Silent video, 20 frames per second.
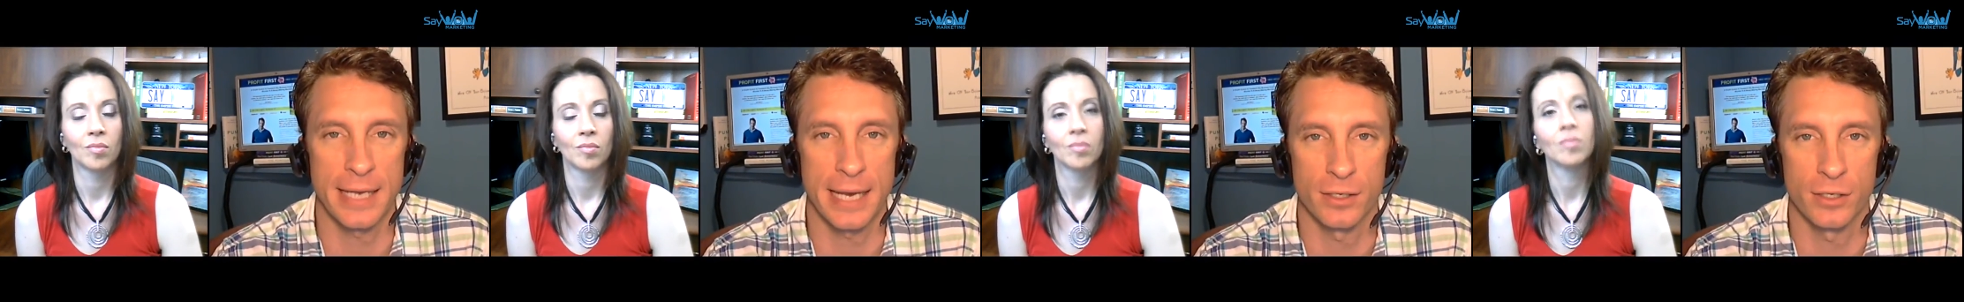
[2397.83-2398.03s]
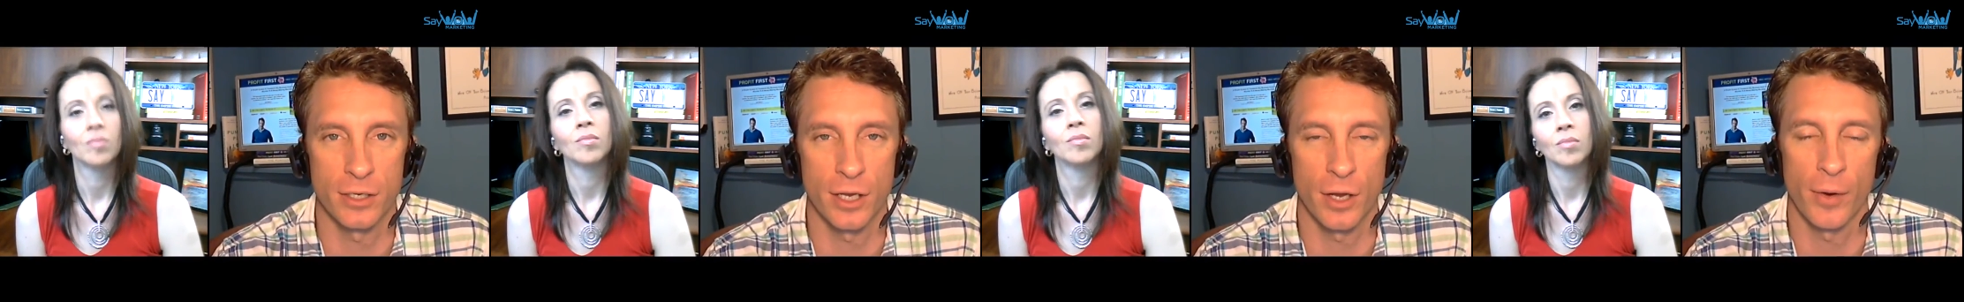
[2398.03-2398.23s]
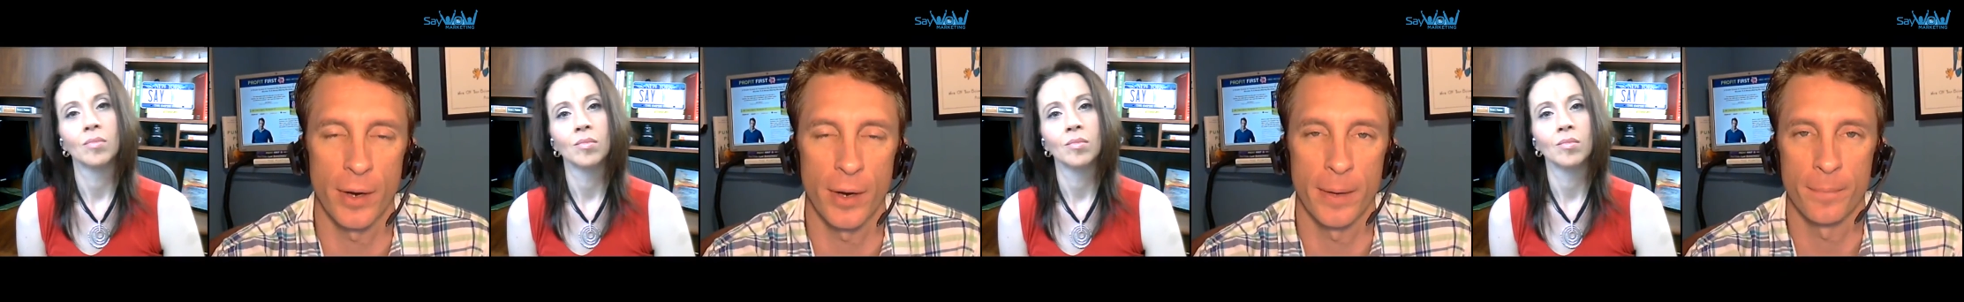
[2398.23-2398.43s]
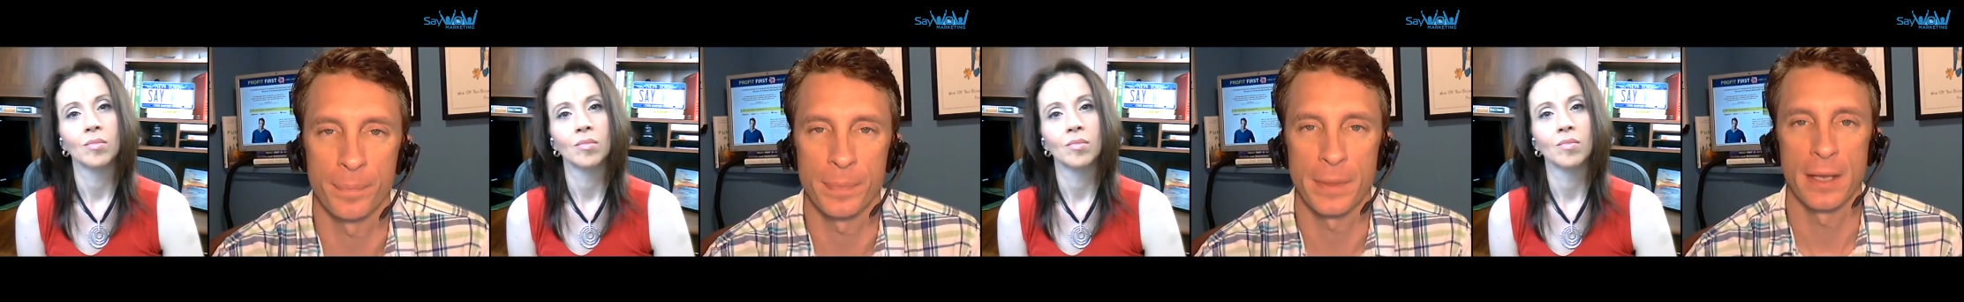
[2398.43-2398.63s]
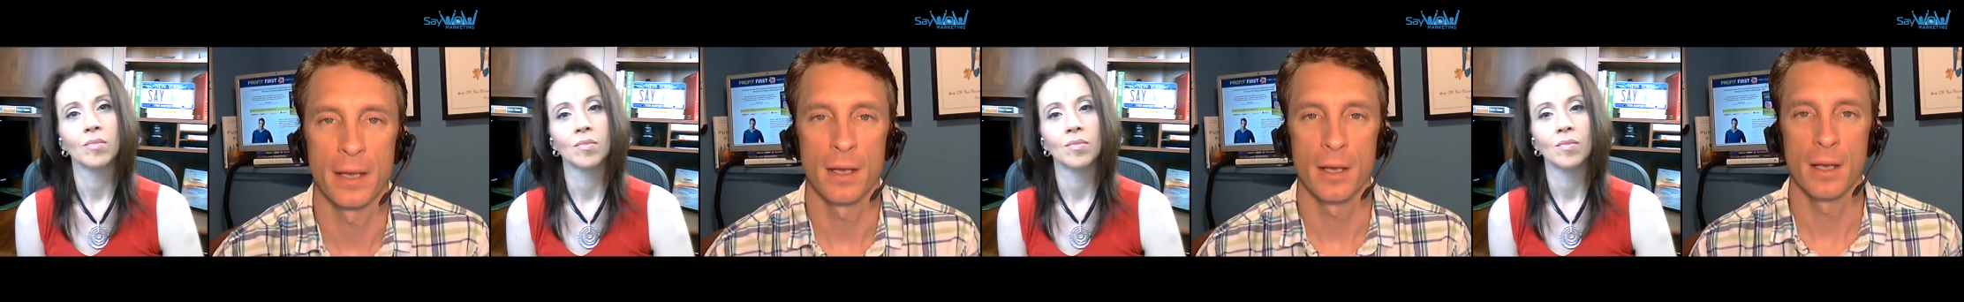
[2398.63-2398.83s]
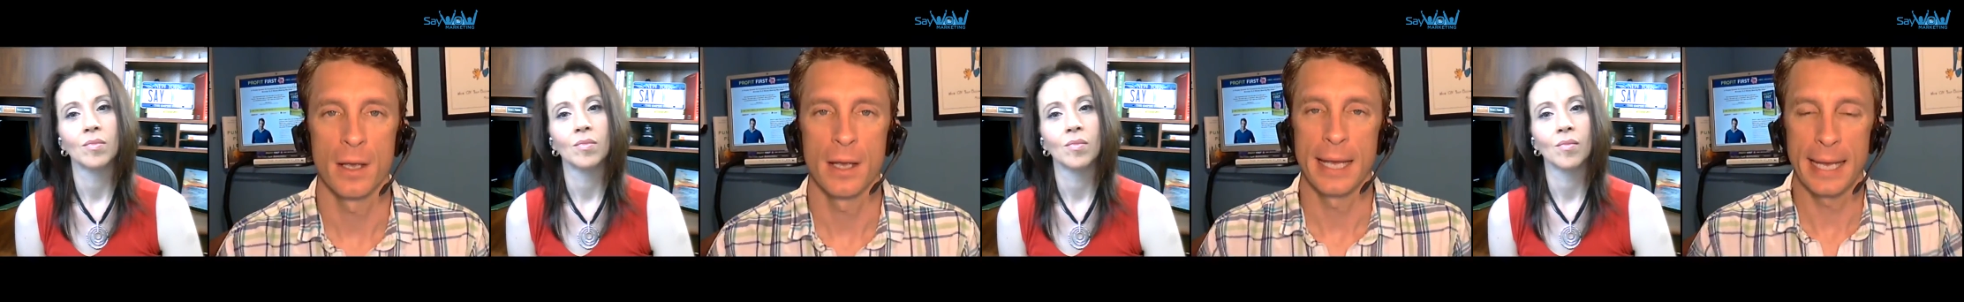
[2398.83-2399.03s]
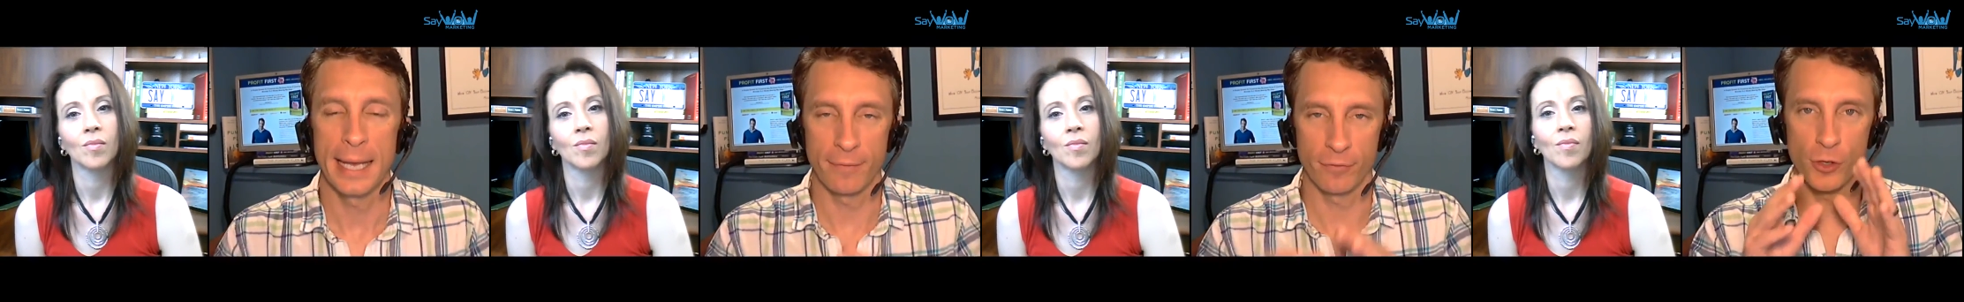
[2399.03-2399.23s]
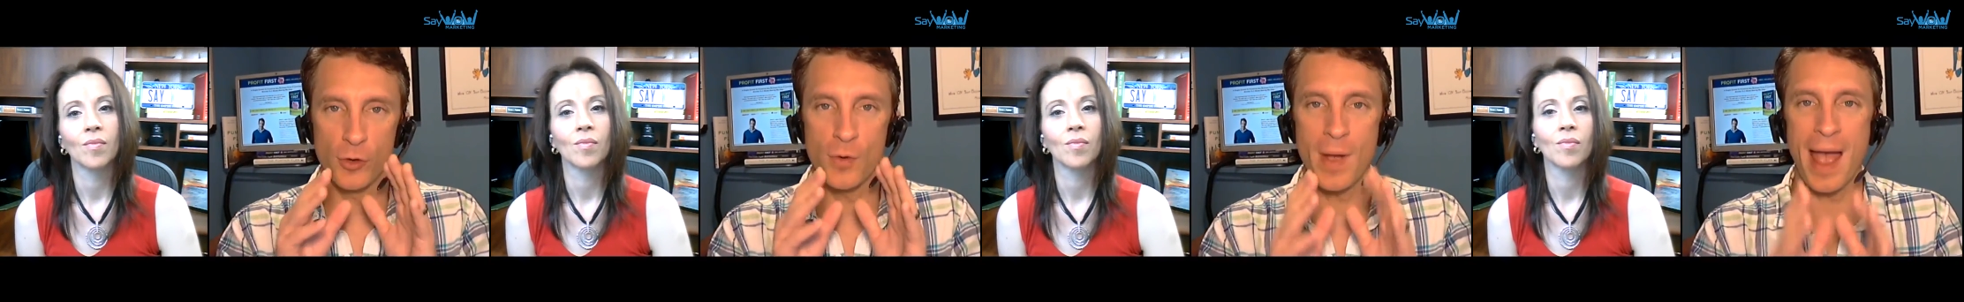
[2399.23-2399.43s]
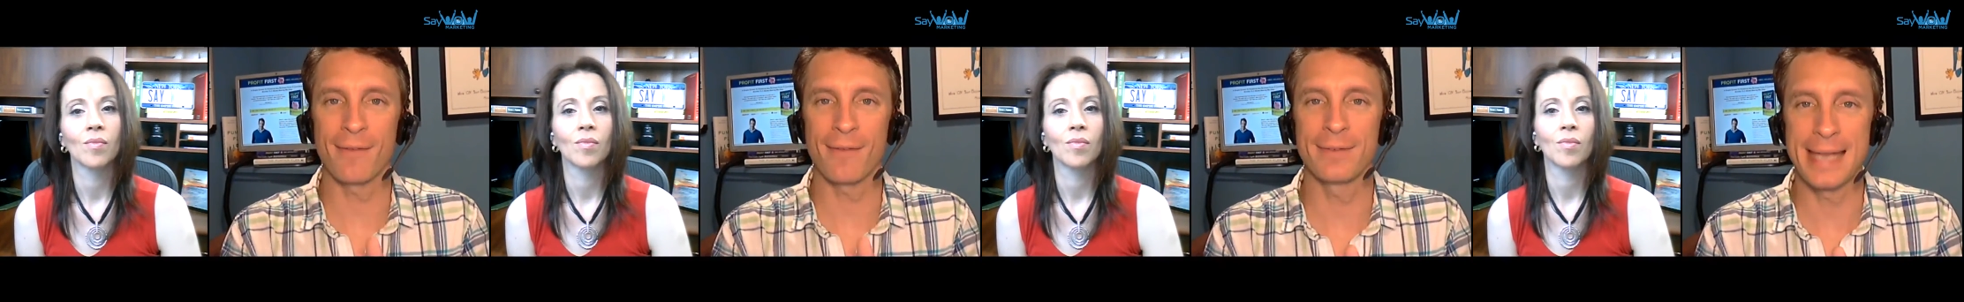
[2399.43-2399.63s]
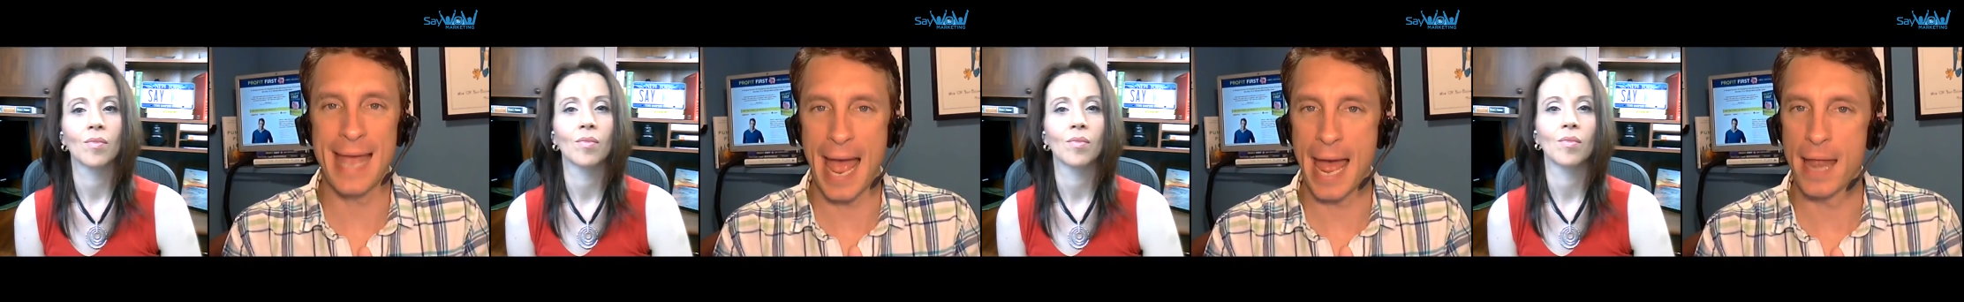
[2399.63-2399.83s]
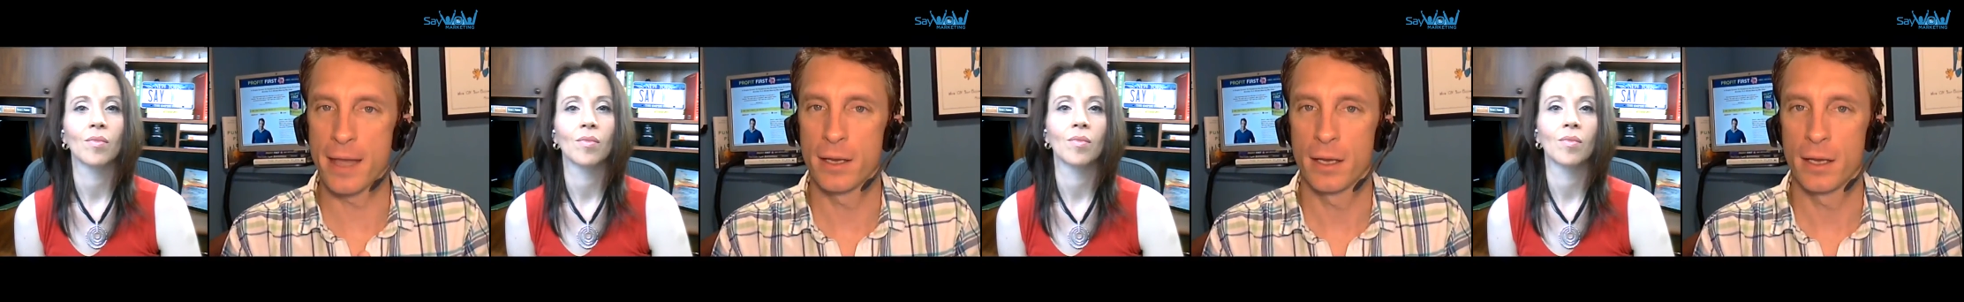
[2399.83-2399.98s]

Speaker 1: how you do it. If you have debt,